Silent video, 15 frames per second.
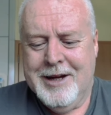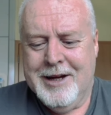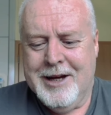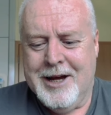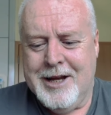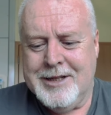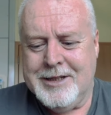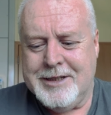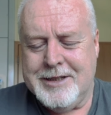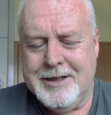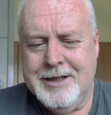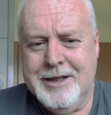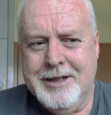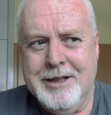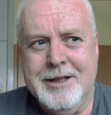And
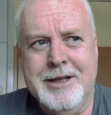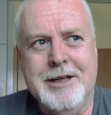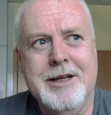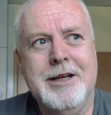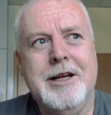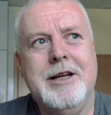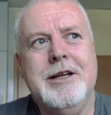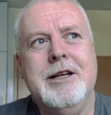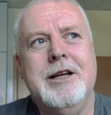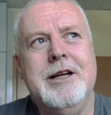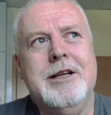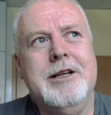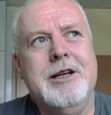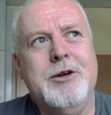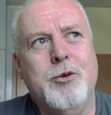
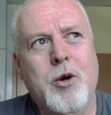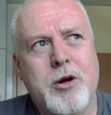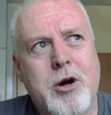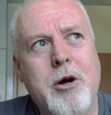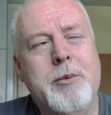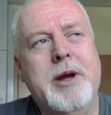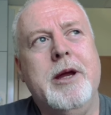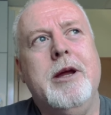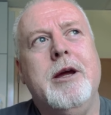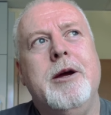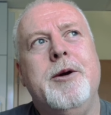what got me